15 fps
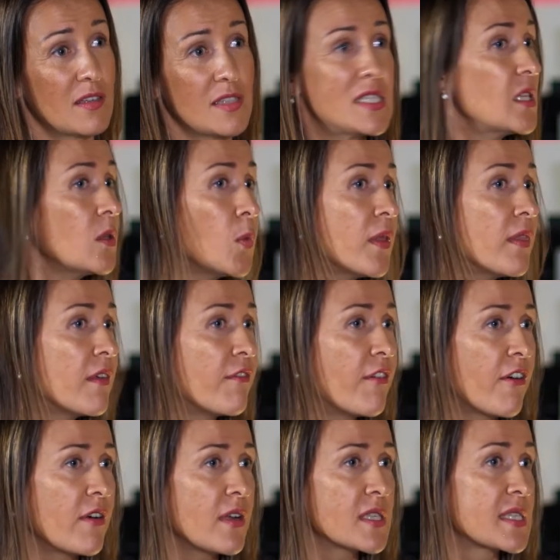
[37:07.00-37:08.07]
deal with the
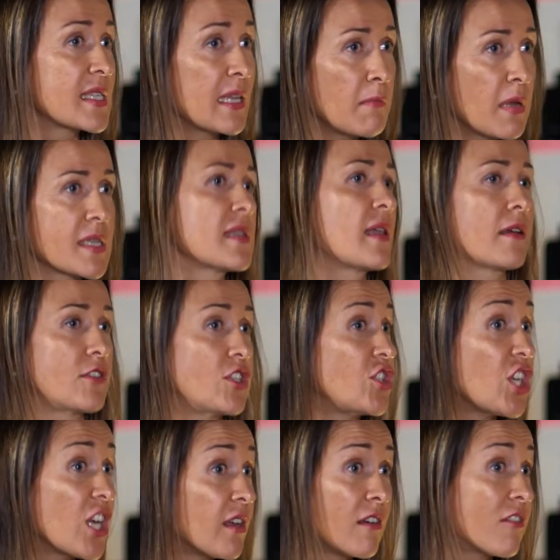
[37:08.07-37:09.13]
various setbacks like
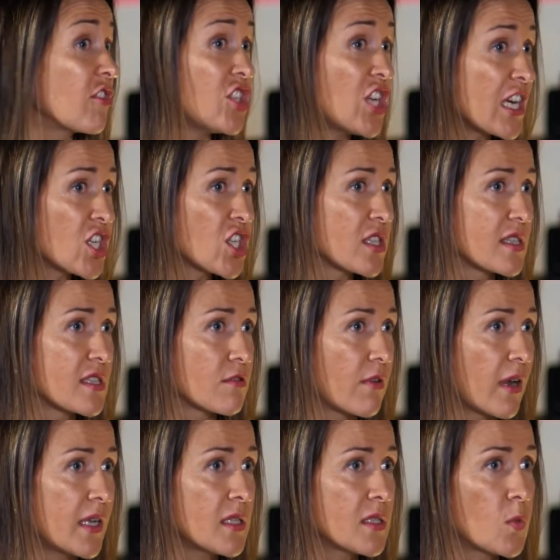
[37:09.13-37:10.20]
rejections,
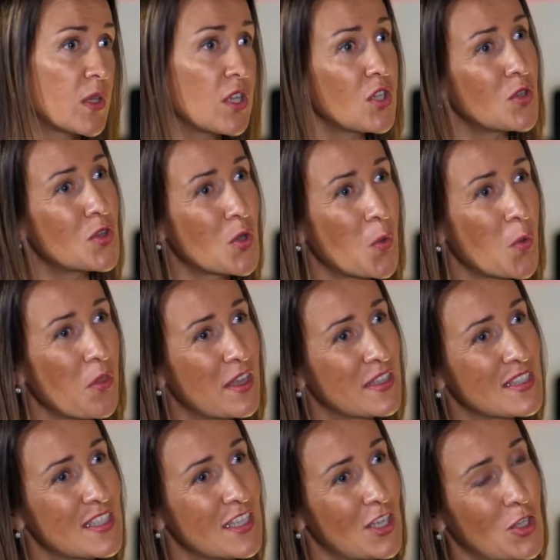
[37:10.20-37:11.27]
right? When you know
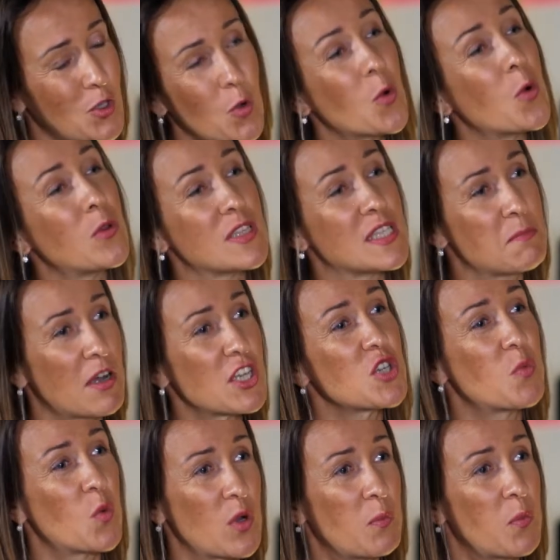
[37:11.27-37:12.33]
that your goal is
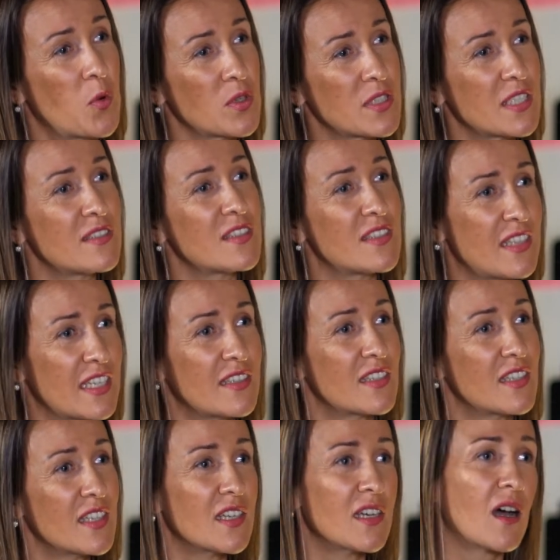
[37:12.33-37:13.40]
much more important
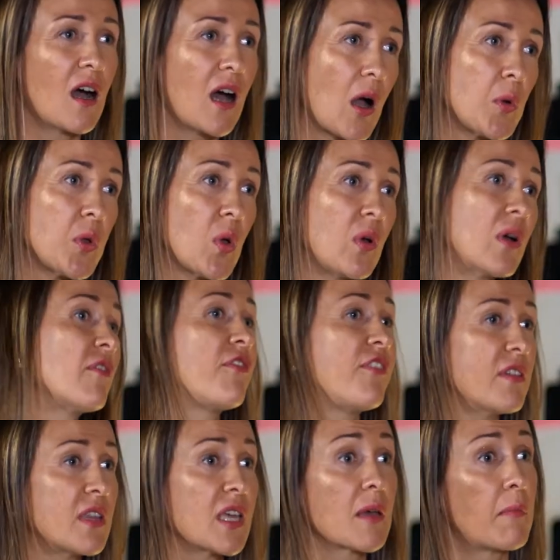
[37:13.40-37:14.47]
than how you are feeling